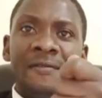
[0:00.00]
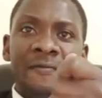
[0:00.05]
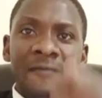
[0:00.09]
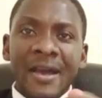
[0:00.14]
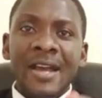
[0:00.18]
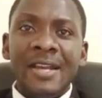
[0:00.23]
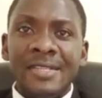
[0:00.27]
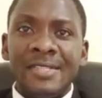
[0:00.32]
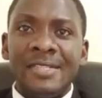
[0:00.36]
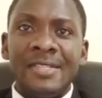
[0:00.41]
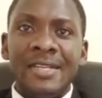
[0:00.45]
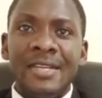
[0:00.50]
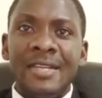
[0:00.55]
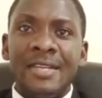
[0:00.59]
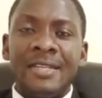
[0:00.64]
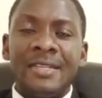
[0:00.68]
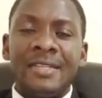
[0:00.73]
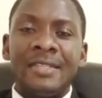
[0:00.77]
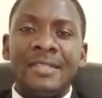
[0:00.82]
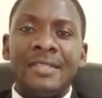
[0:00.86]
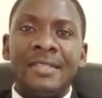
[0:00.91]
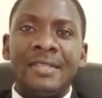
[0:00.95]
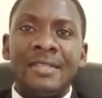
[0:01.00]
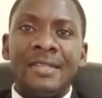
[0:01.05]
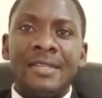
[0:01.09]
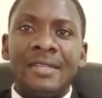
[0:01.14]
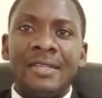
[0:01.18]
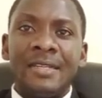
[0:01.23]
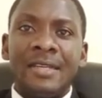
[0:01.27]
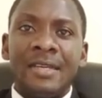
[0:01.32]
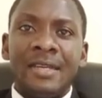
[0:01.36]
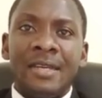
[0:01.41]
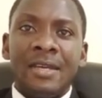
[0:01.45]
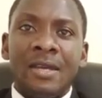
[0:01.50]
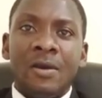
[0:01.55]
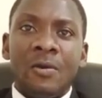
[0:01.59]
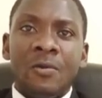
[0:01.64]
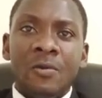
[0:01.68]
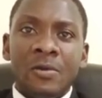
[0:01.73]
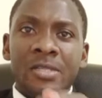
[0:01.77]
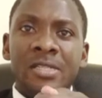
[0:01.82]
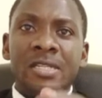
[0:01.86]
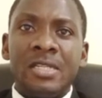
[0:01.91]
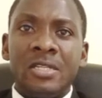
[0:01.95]
vaccine
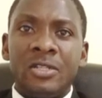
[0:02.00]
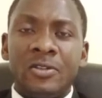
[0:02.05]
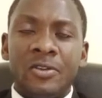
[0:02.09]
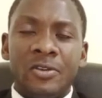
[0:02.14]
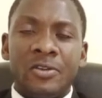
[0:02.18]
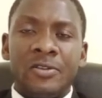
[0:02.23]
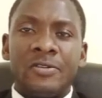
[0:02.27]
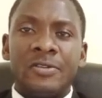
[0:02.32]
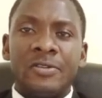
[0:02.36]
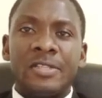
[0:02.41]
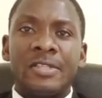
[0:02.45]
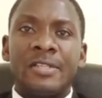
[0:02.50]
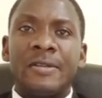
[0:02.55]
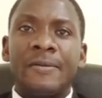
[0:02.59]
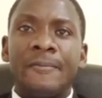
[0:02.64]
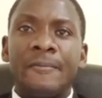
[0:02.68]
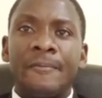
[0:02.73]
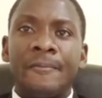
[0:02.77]
was introduced,